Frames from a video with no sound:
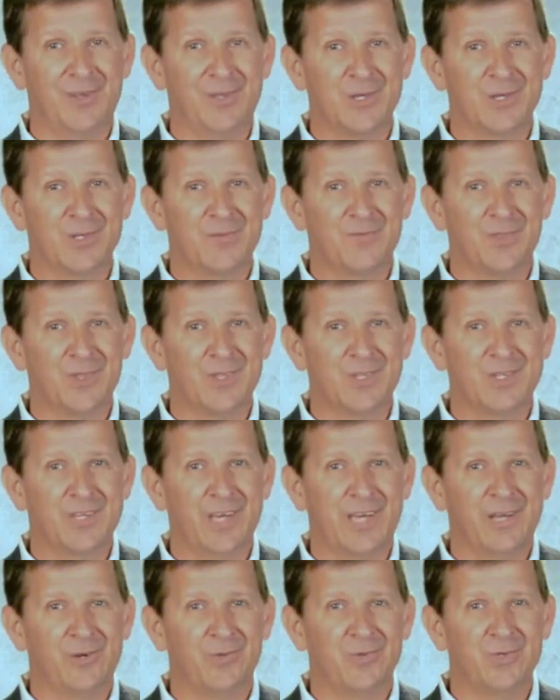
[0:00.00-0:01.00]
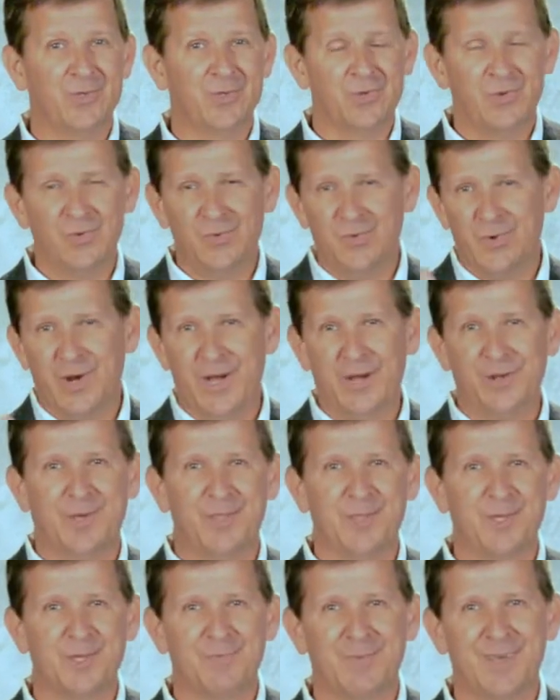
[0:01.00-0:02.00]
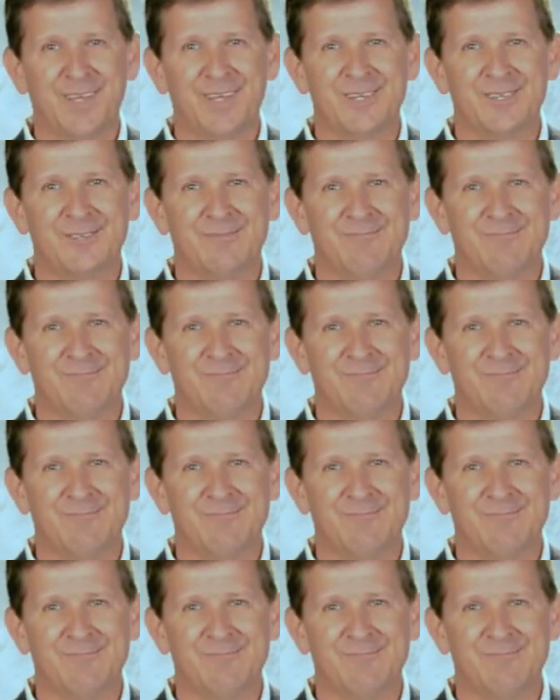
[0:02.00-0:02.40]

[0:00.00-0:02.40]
list for this title too, right on this page.